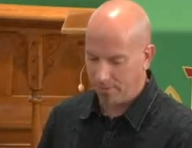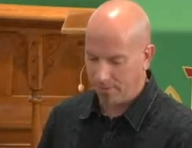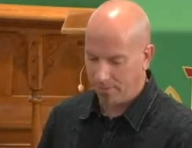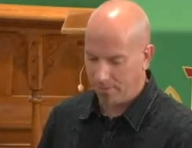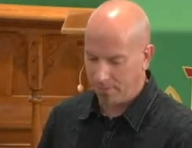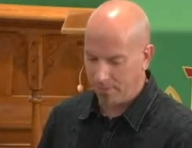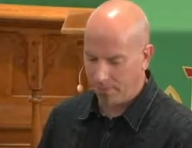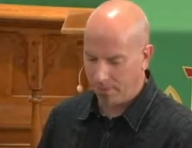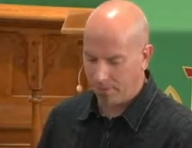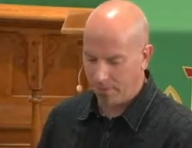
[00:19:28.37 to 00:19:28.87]

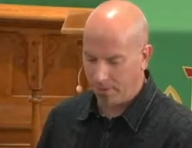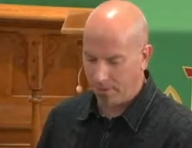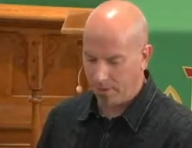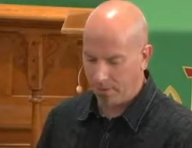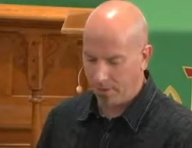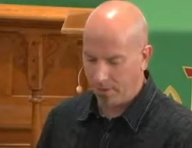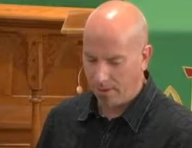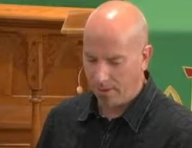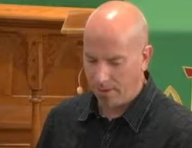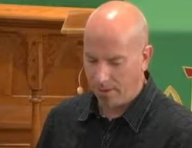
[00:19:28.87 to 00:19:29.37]

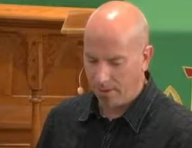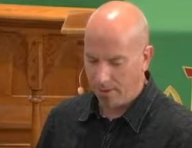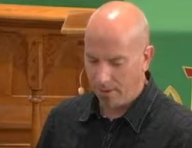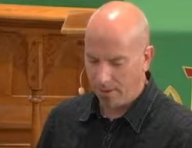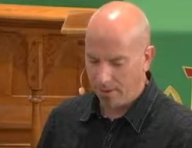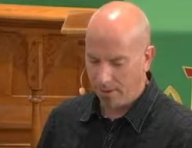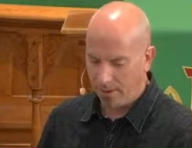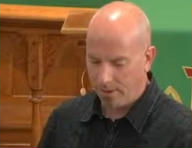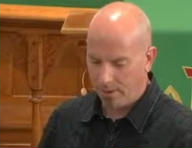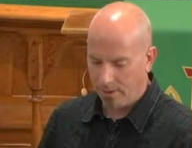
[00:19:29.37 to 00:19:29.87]

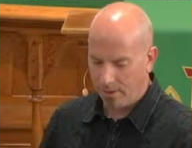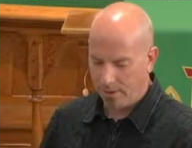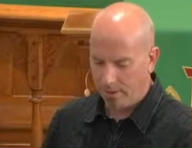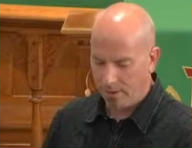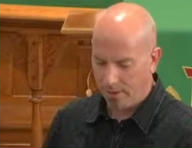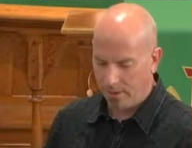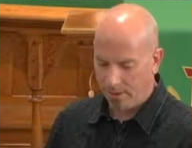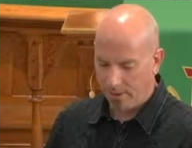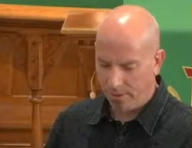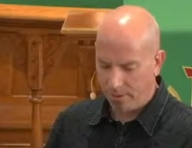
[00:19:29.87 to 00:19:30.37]

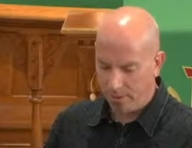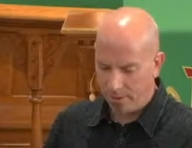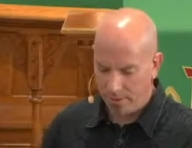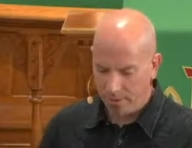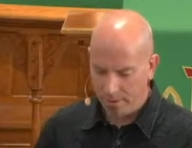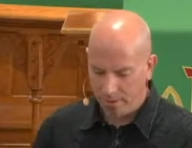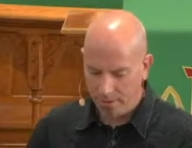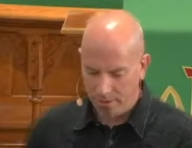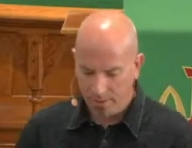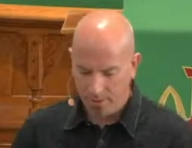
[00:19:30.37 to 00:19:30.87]
(no one is talking)